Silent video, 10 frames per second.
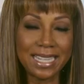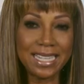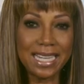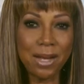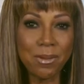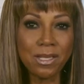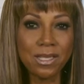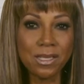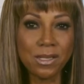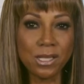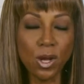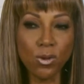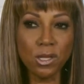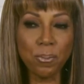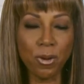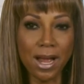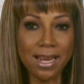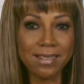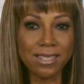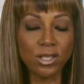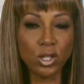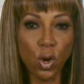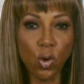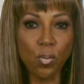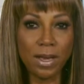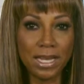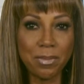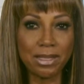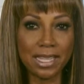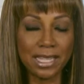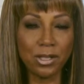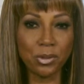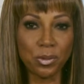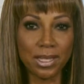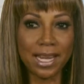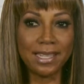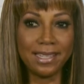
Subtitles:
I think I was so surprised that so many millennials were like,